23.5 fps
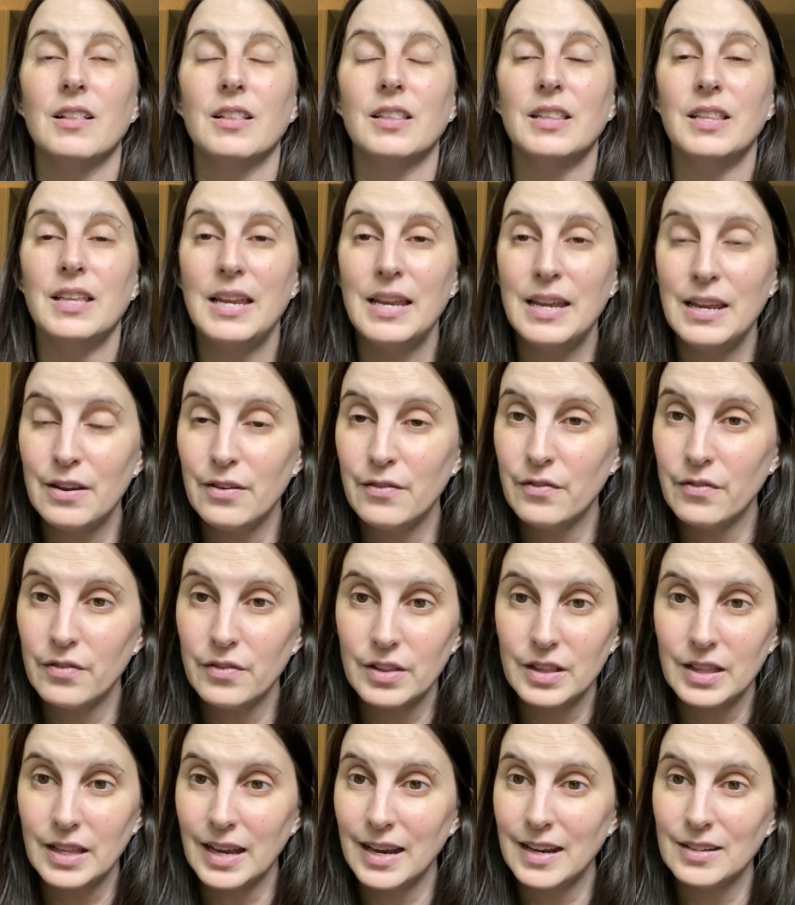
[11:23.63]
leave
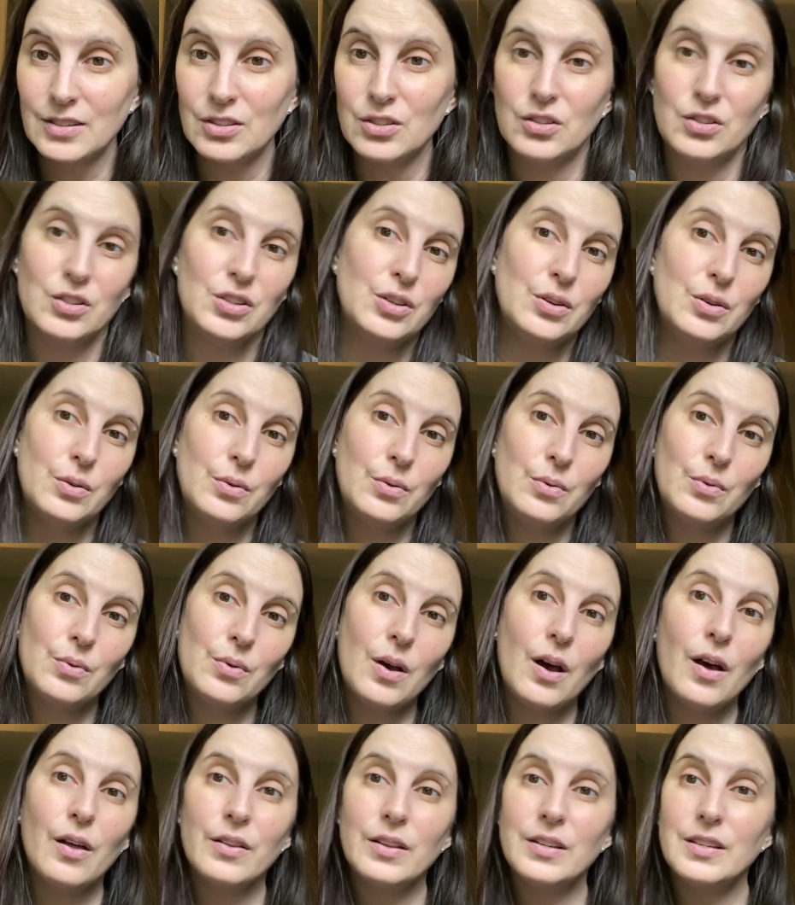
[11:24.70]
links to
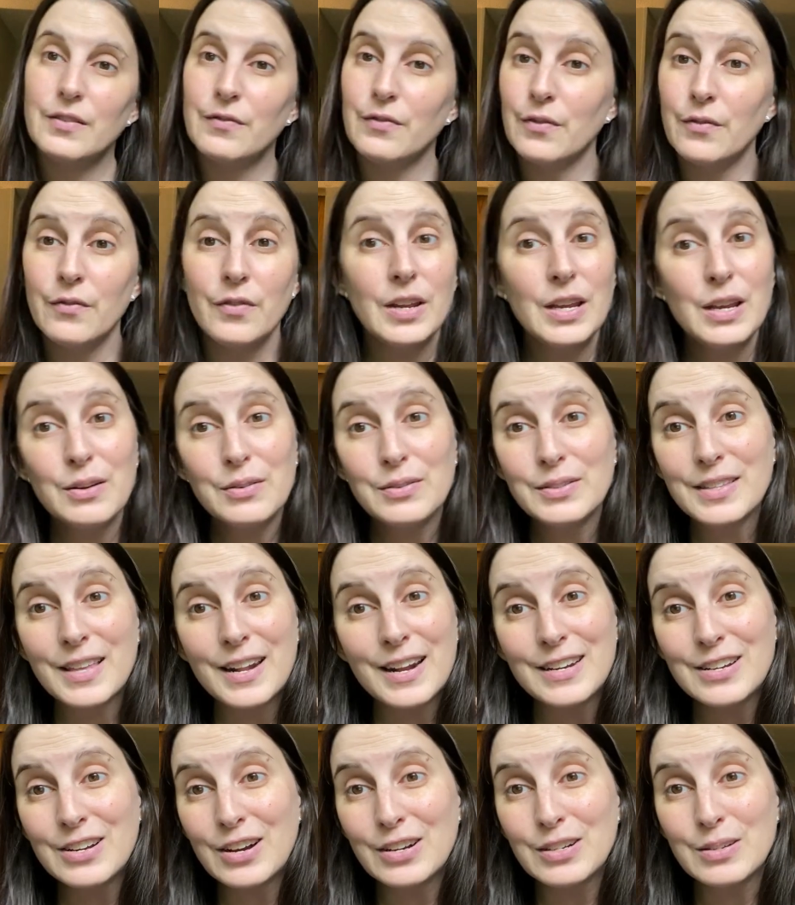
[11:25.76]
all the different videos that
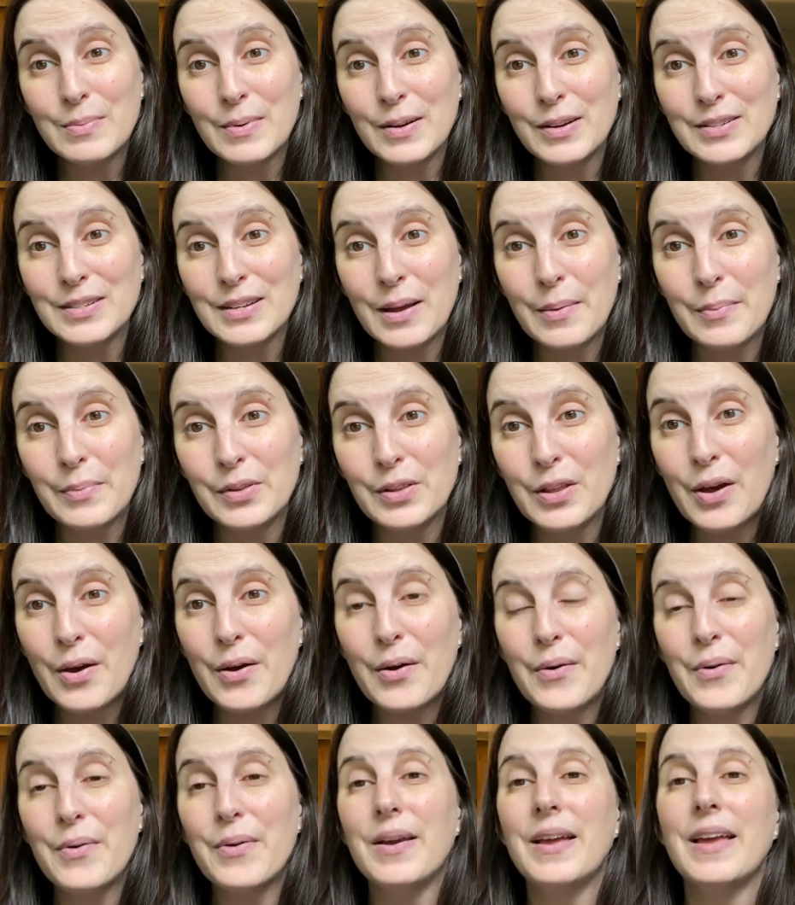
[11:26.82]
I talked about down
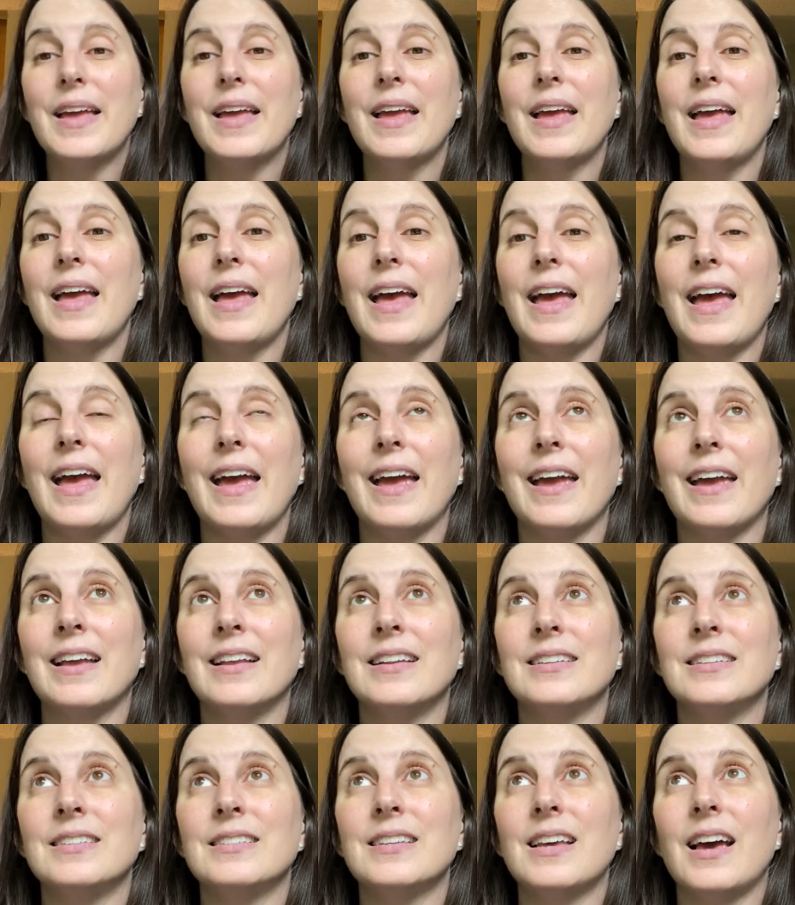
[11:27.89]
below.
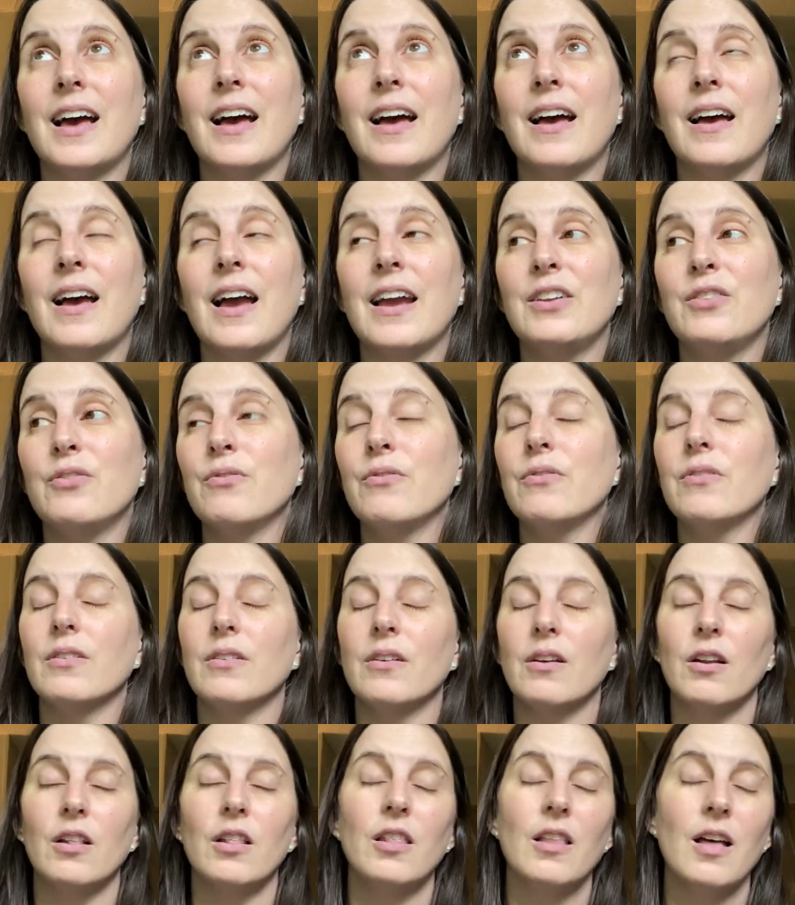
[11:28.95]
And I know
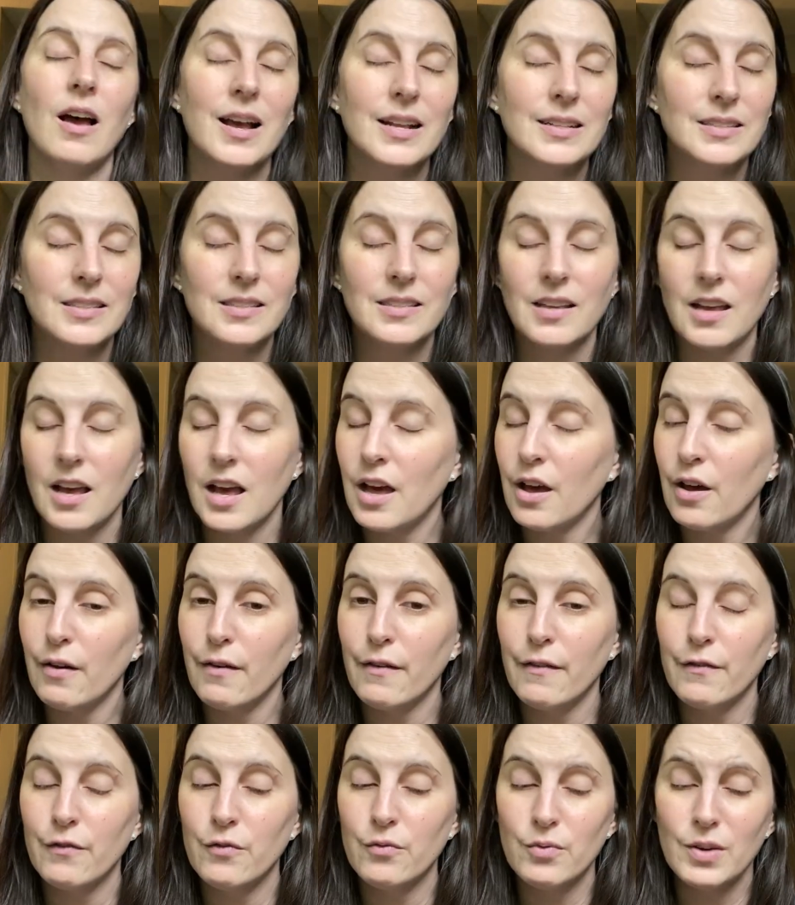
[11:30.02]
there are lots
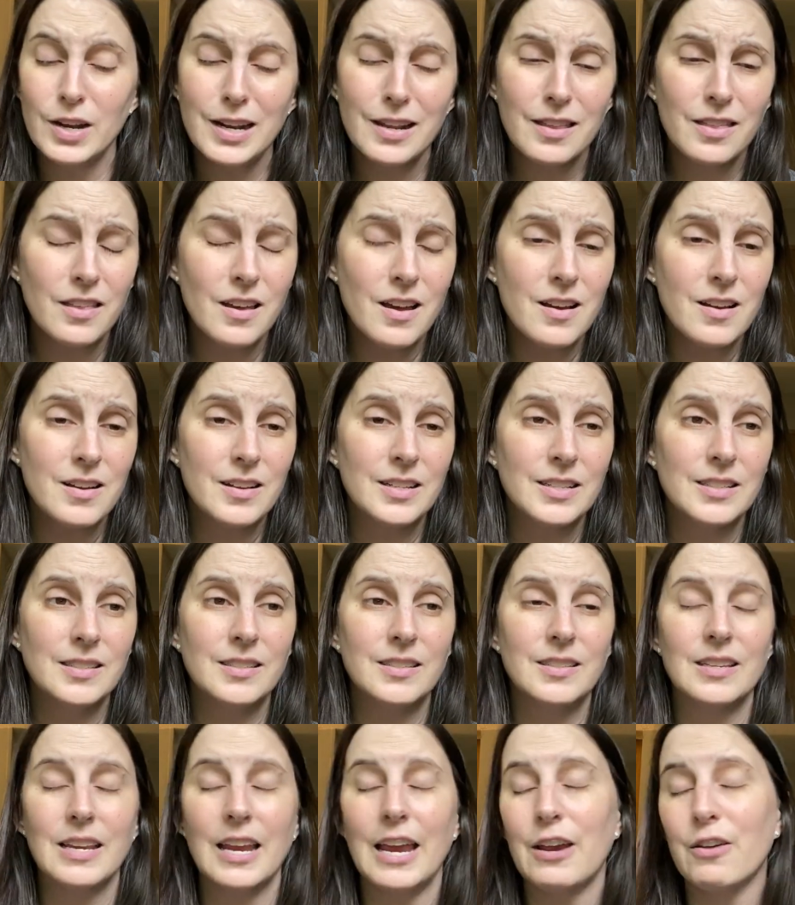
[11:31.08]
of
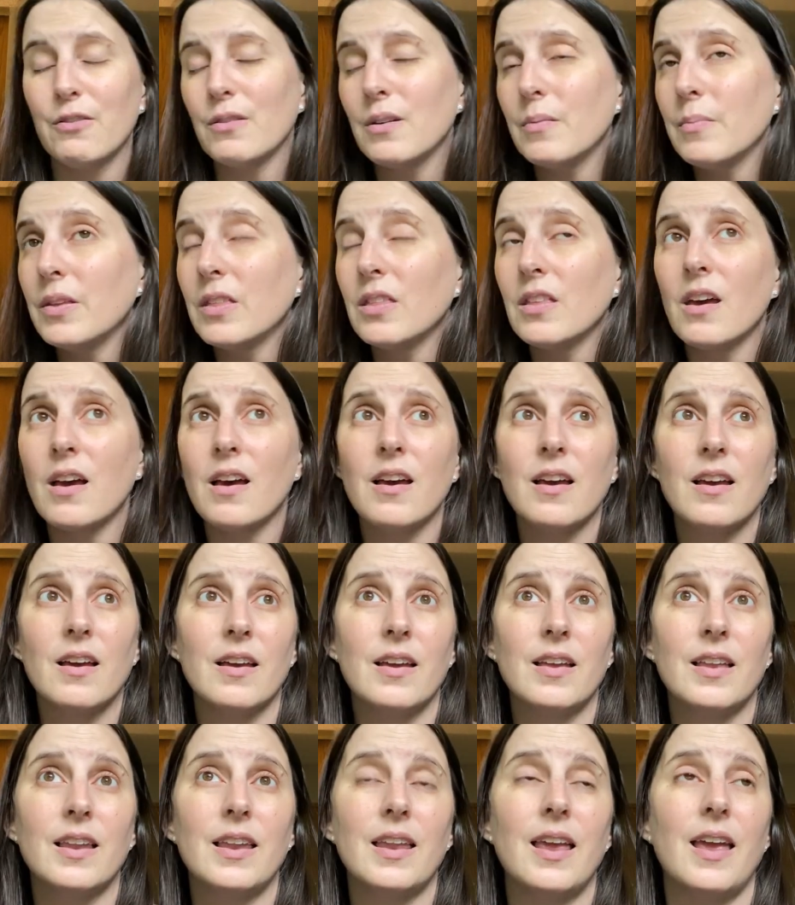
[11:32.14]
readathons,
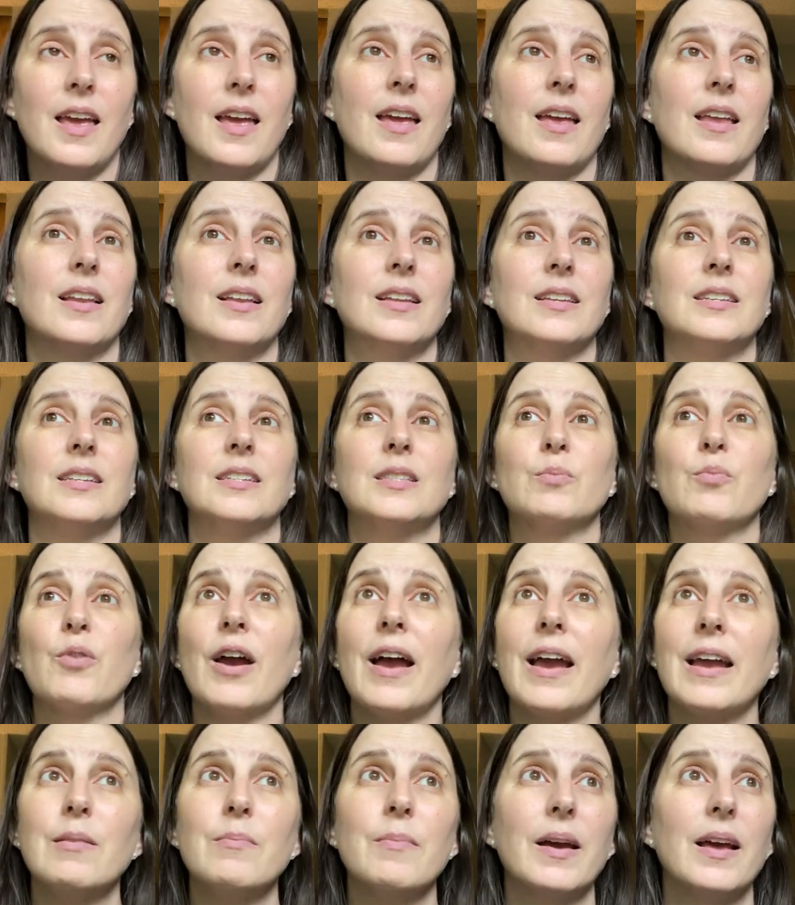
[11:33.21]
Caribathon, and it's
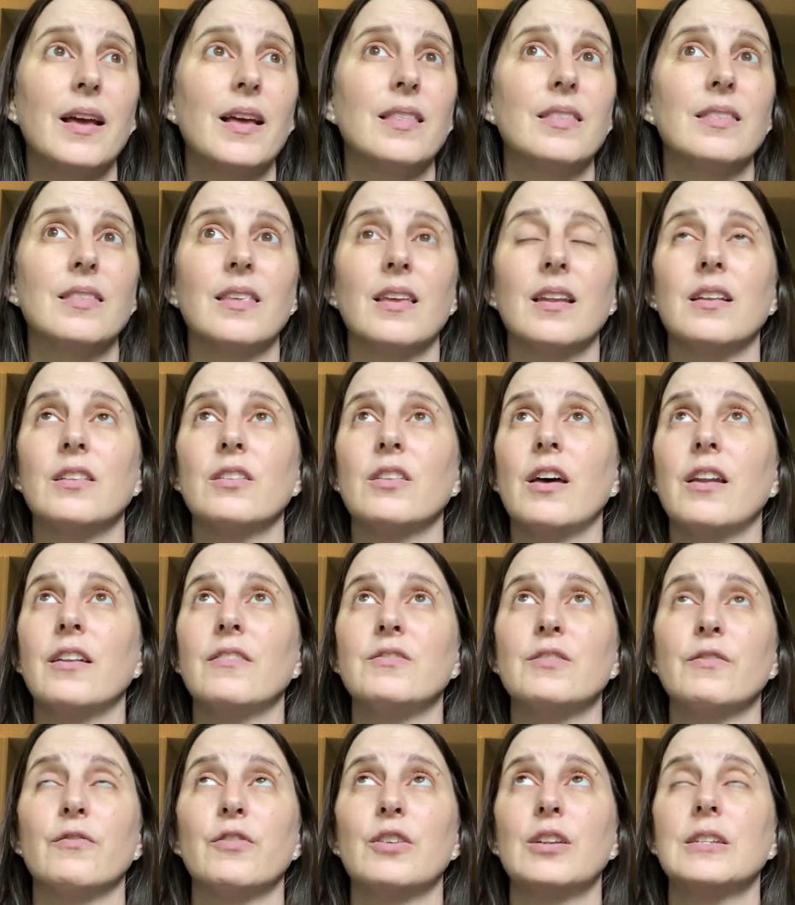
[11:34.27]
Pride Month, and a lot of
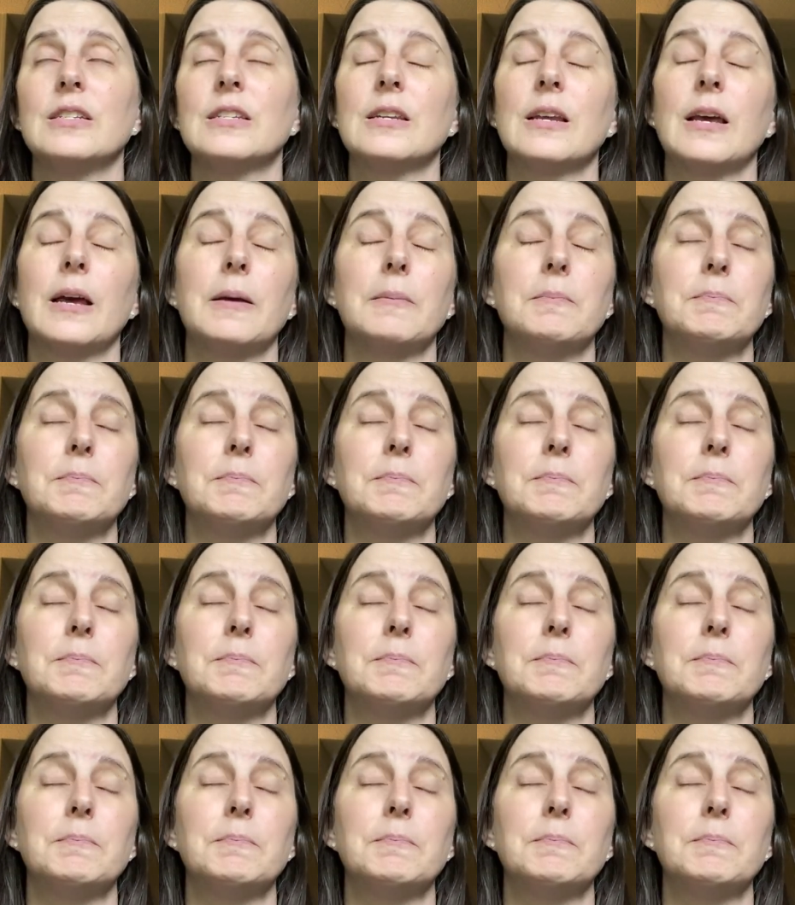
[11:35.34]
different